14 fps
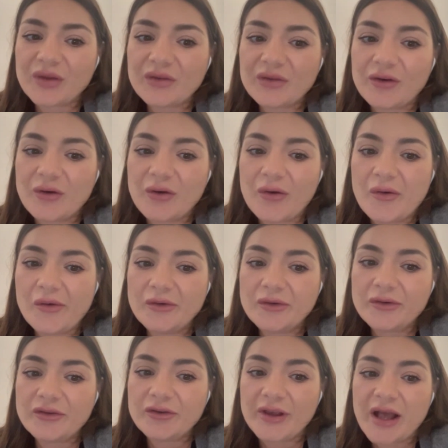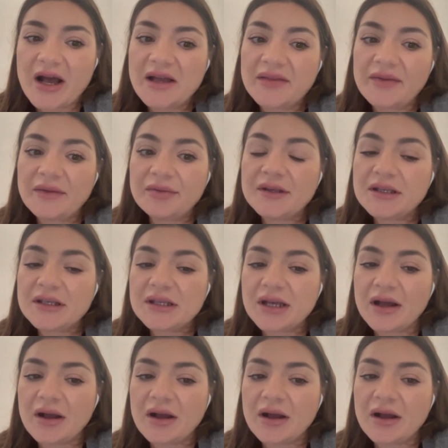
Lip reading: So yeah, and I think